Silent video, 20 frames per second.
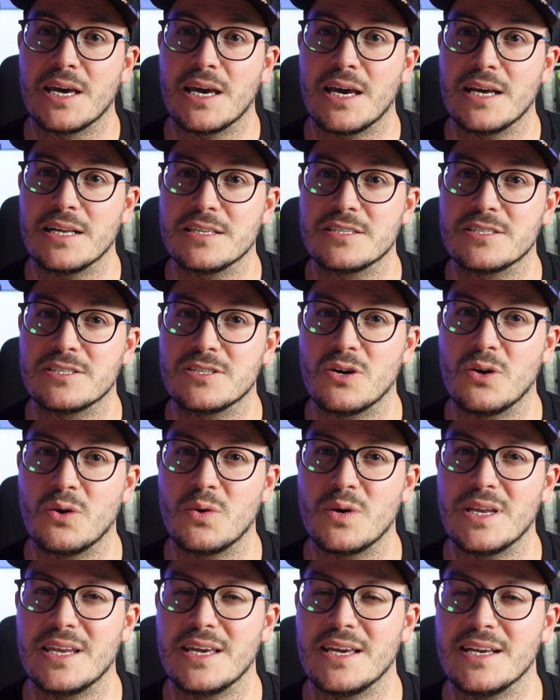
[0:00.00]
and so
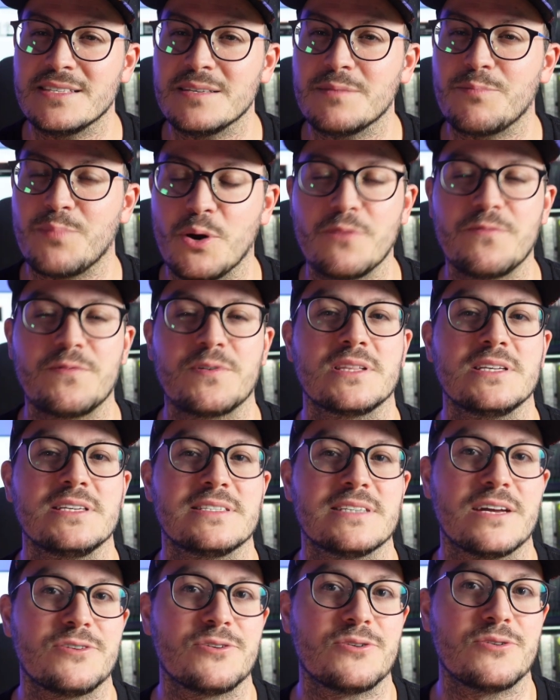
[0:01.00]
it isn't perfectly
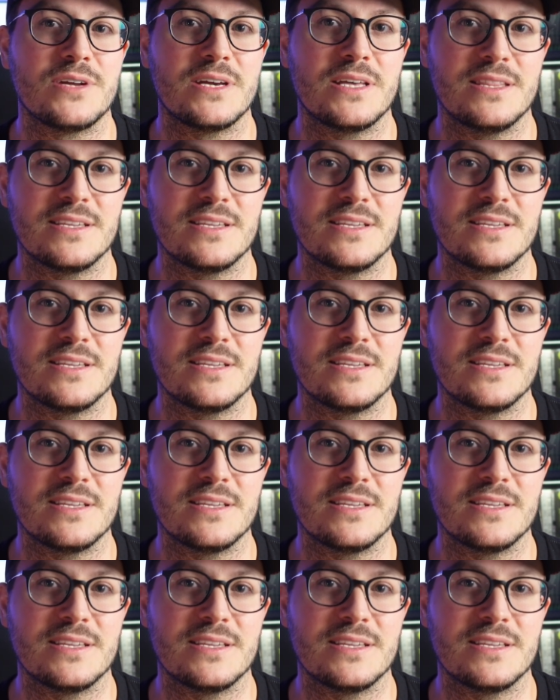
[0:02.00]
centered in